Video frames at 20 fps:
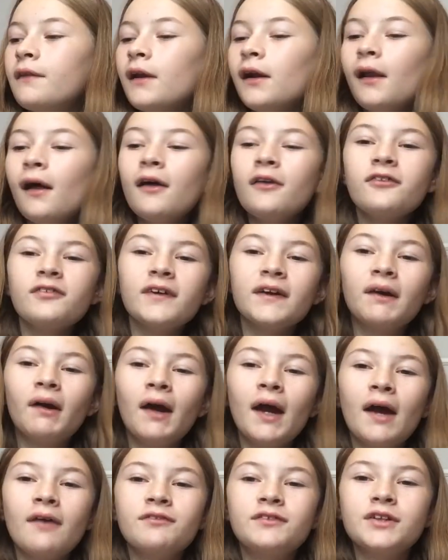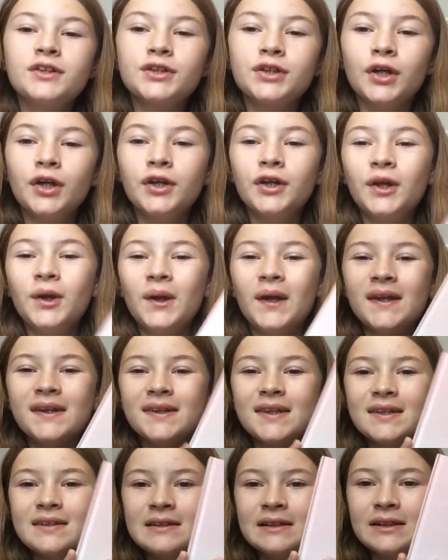The last thing I have to show you
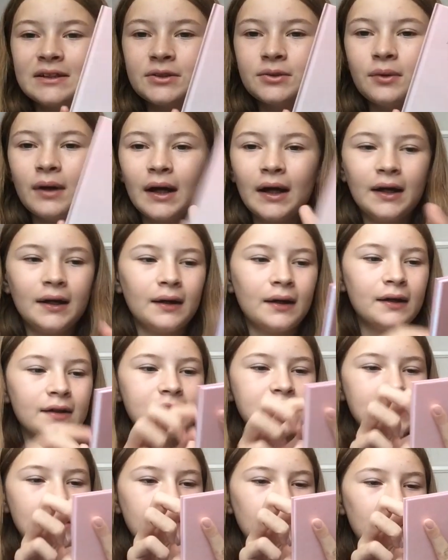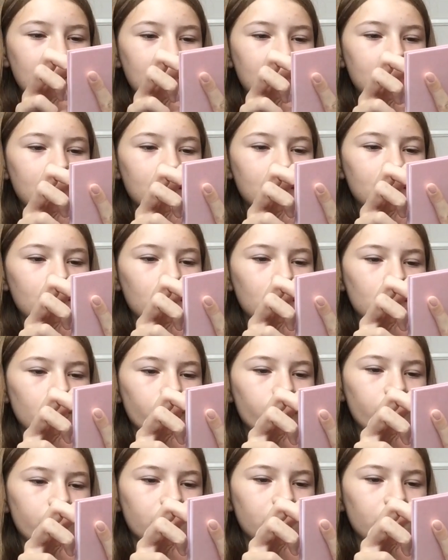is this little academic, oh,
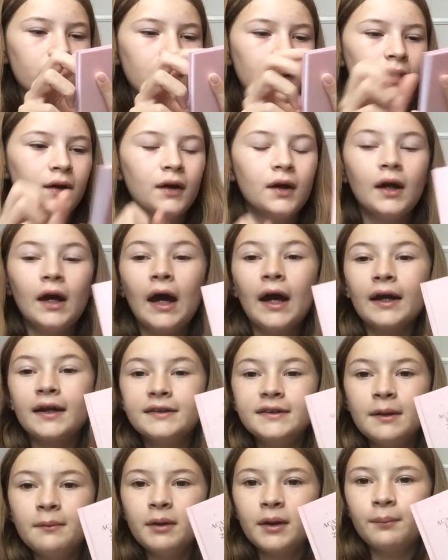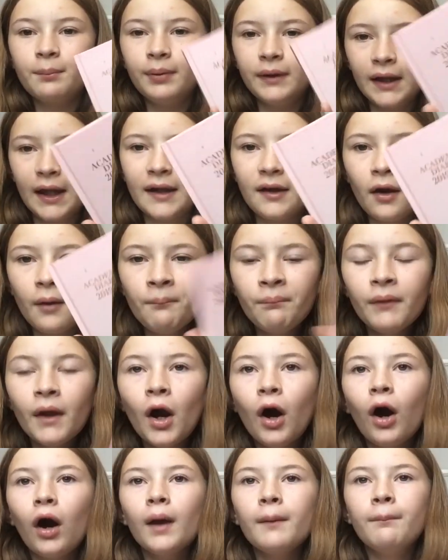got something on it, academic planner.
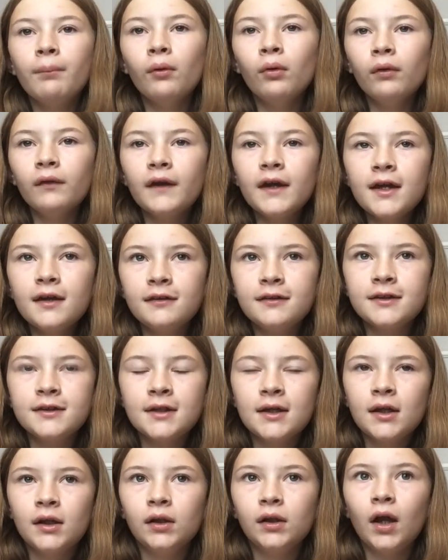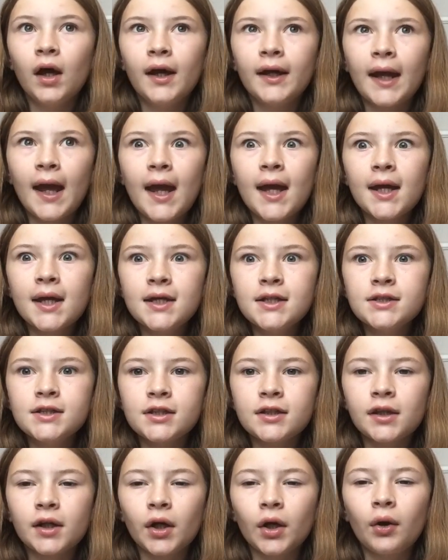I bought this like
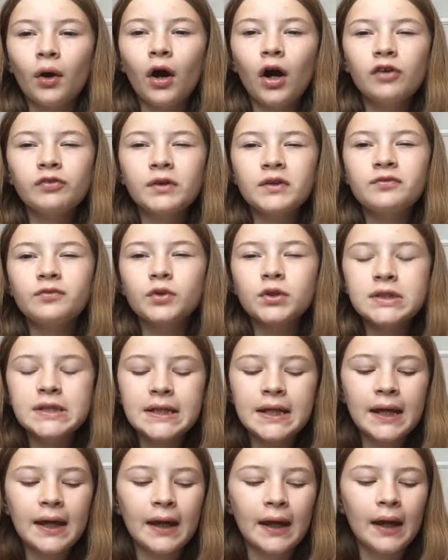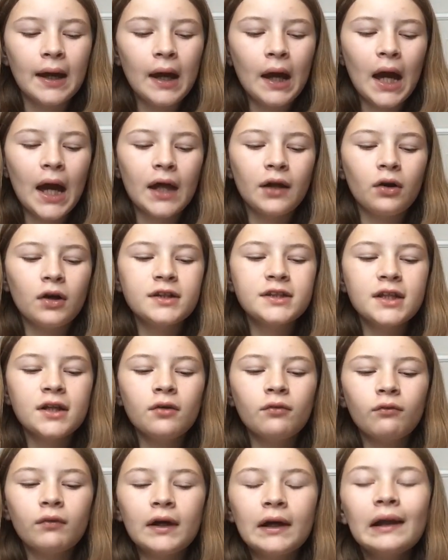ages ago, halfway through the year, and I
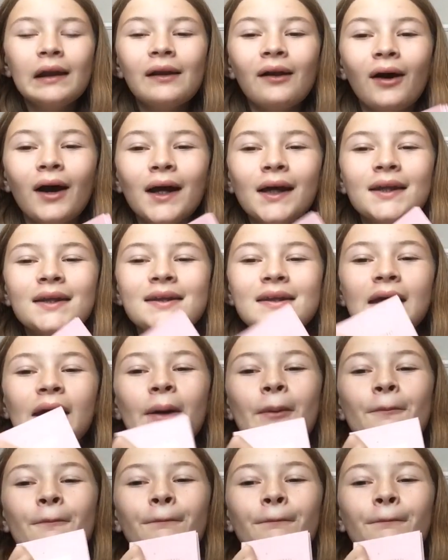didn't realize